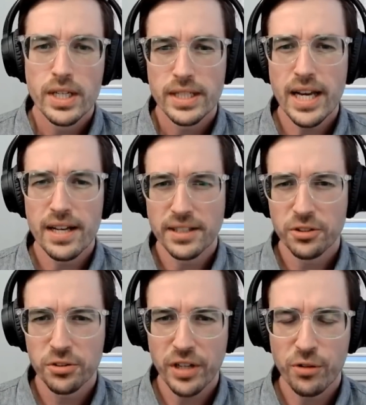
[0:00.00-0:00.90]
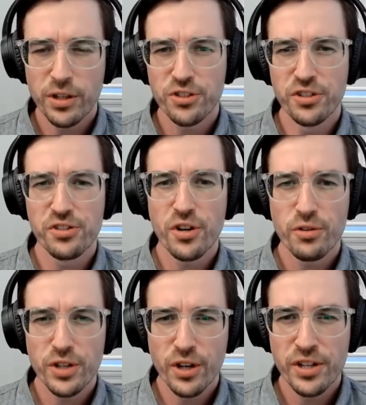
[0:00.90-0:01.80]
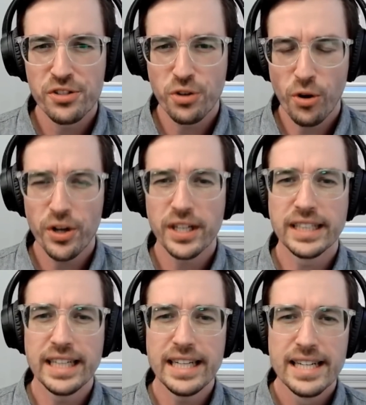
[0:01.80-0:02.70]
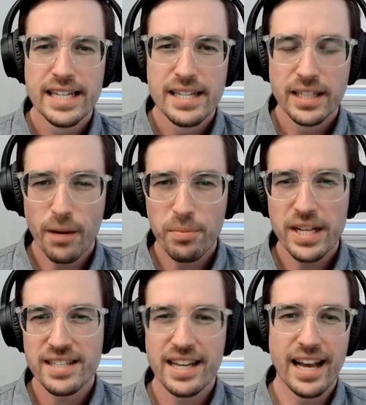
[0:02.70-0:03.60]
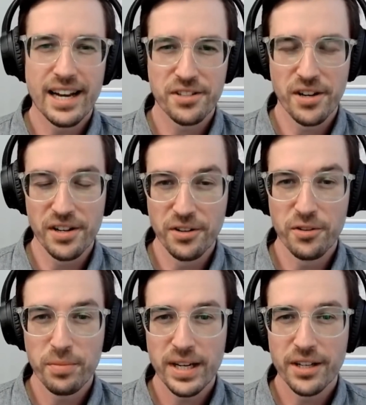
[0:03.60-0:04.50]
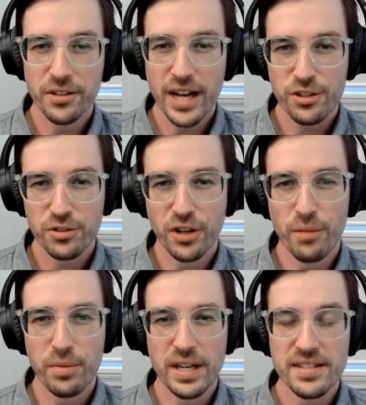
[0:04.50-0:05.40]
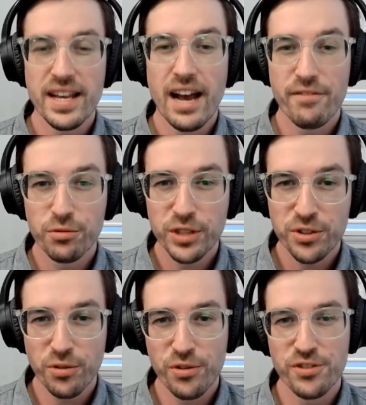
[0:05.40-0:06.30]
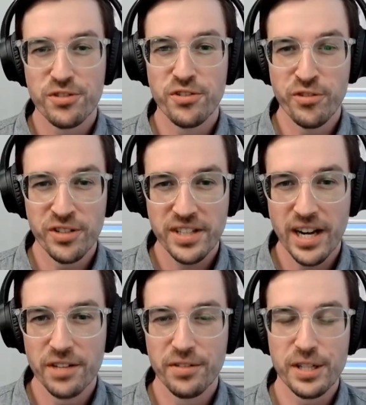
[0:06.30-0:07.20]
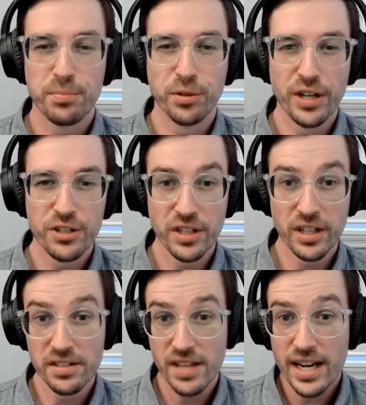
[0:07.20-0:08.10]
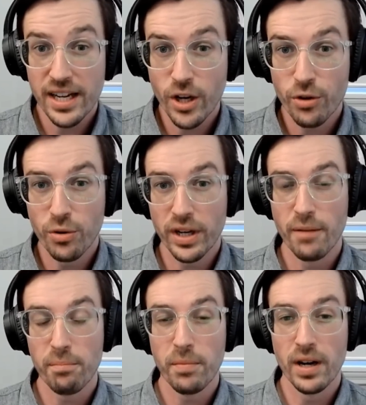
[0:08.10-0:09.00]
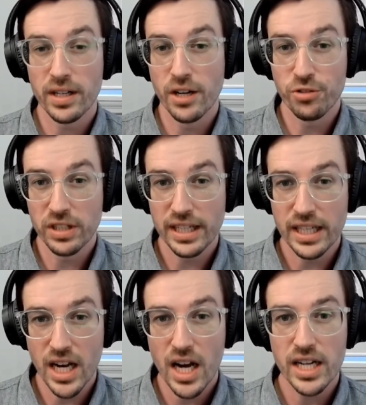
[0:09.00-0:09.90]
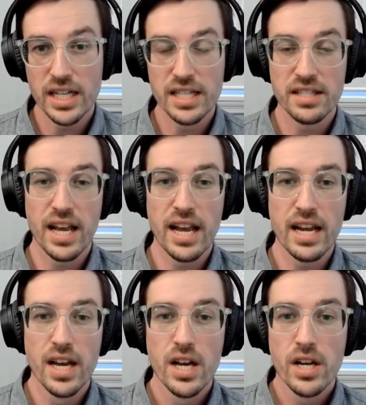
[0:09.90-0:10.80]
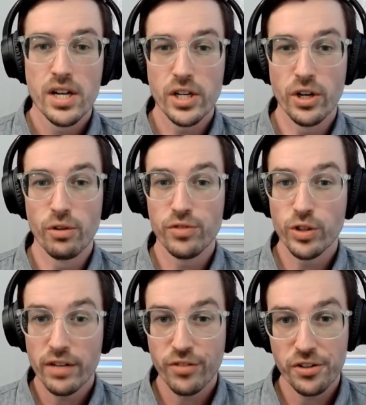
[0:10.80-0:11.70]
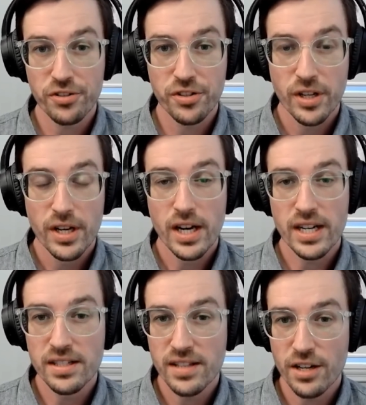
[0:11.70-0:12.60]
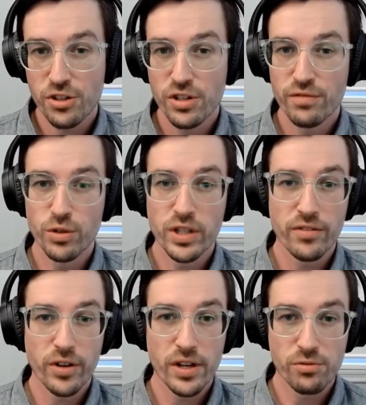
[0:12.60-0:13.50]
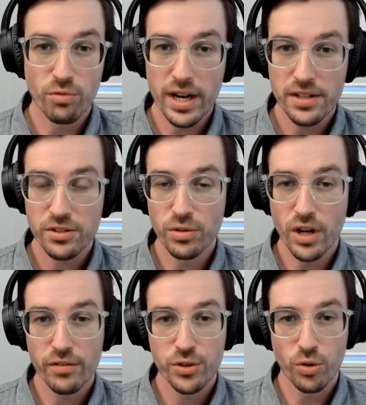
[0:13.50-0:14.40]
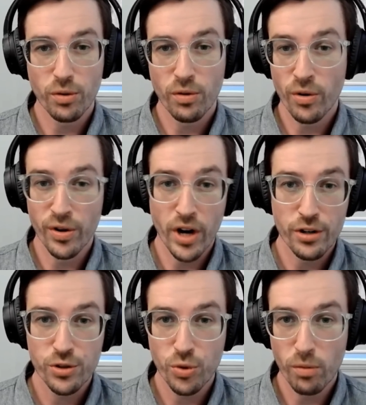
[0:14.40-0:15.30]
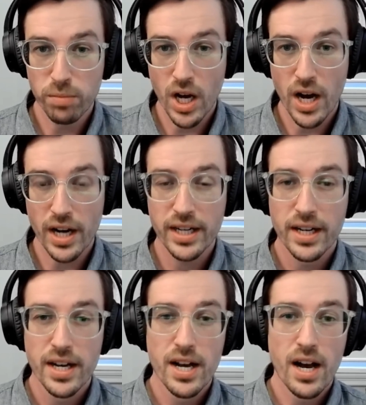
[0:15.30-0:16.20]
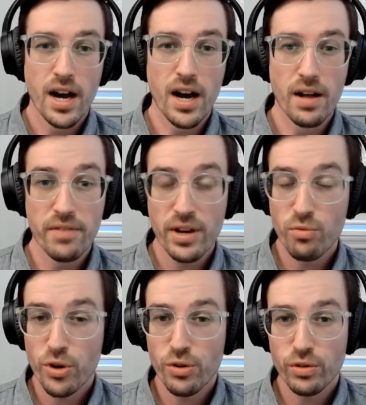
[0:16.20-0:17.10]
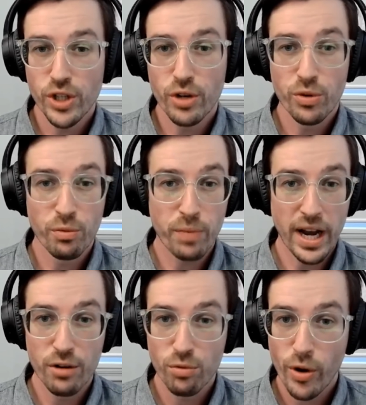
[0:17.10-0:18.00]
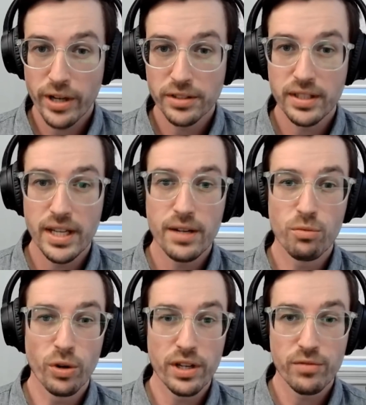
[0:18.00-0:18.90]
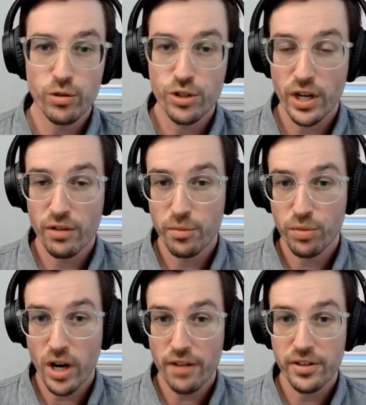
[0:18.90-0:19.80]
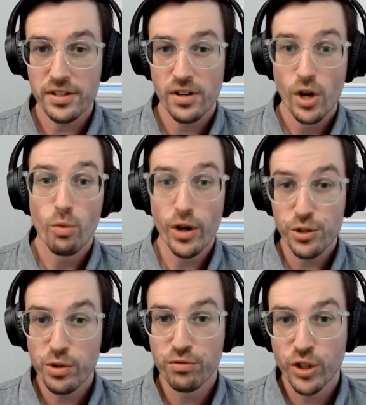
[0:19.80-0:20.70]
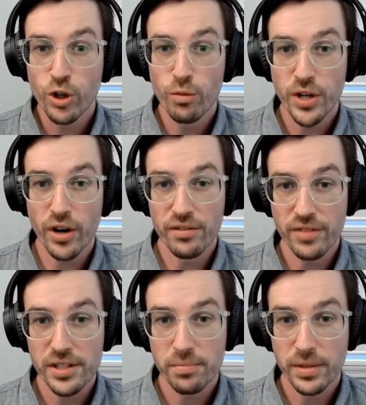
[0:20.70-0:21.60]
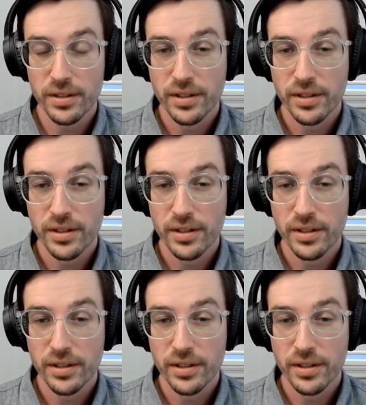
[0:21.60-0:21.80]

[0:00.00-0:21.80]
Yeah, that's a great question. So, you know, historically, companies like Exxon, you know, the big international companies, they have the resources to do this kind of exploration because they can go to a, com- a country like Guyana and say, you know, if you give us a concession, if you give us rights to an offshore or an onshore block, uh, then we'll, you know, we'll pay a royalty, we'll give you a share of the profits once we've recouped our investment